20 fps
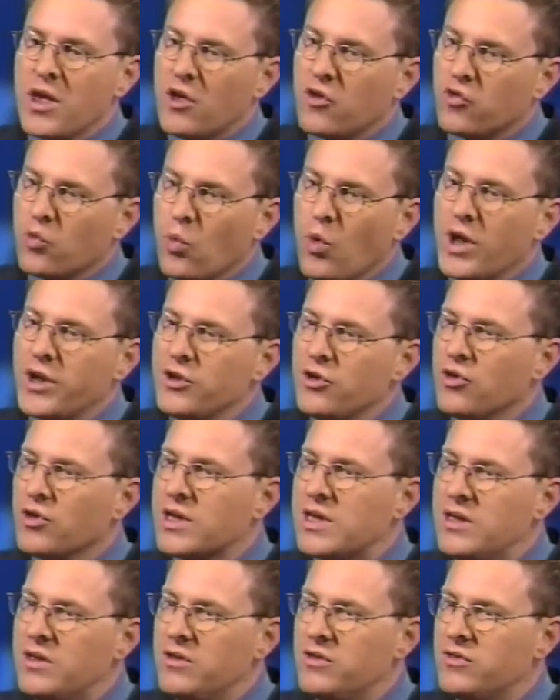is one of your
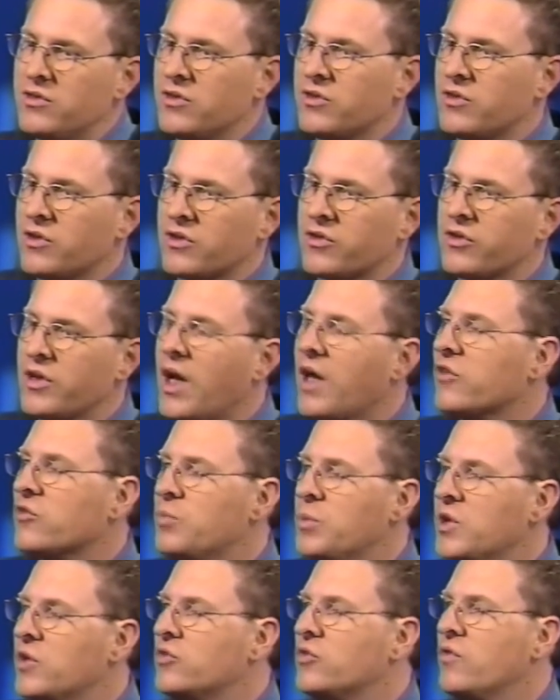keys to success,
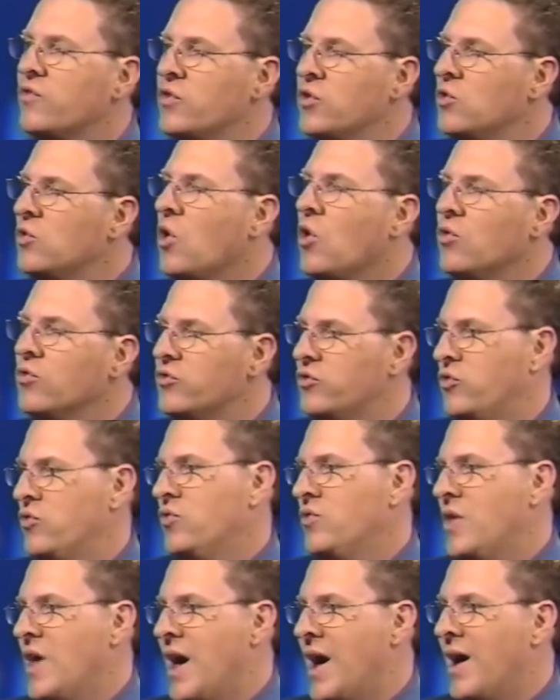because if you don't
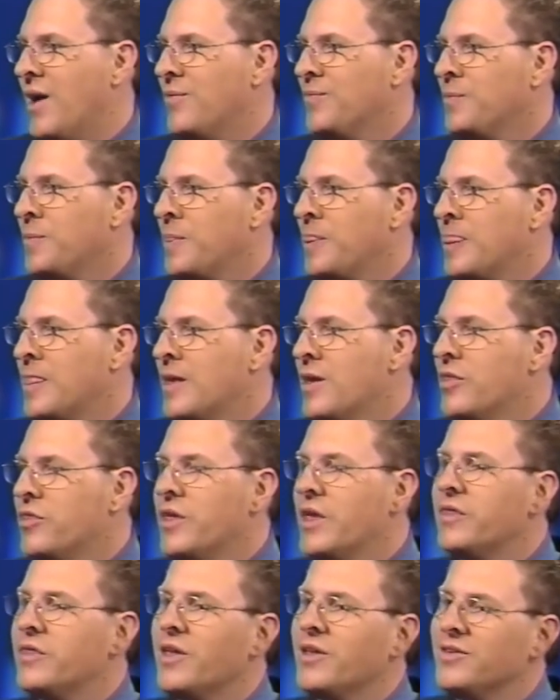do that,
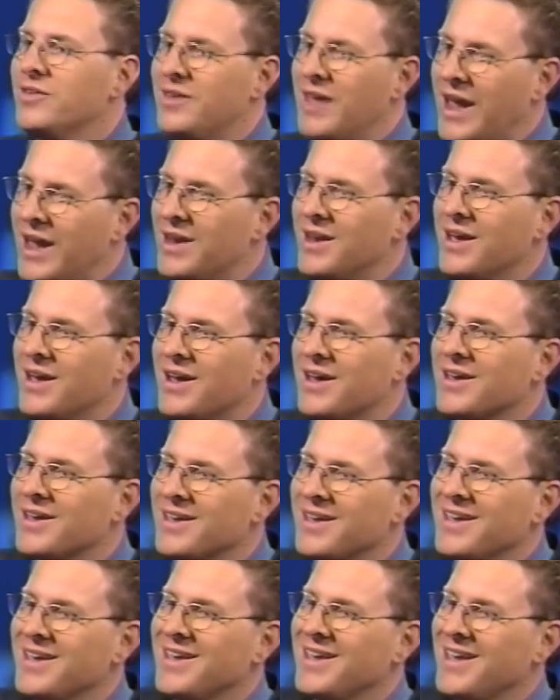then the data
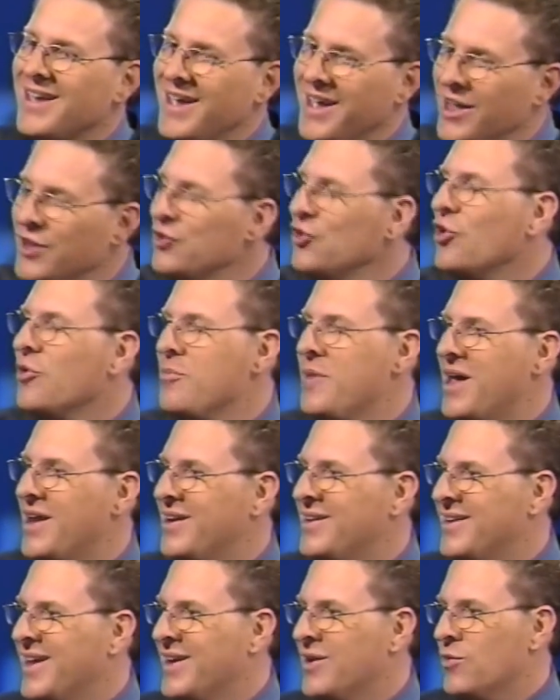in your
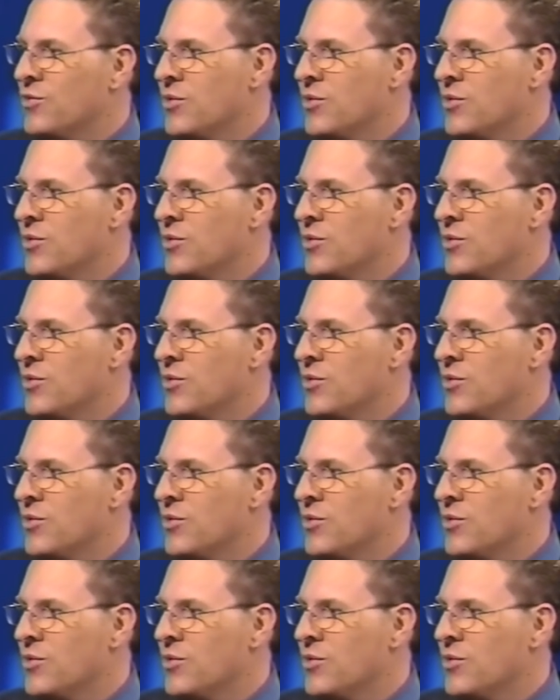metadata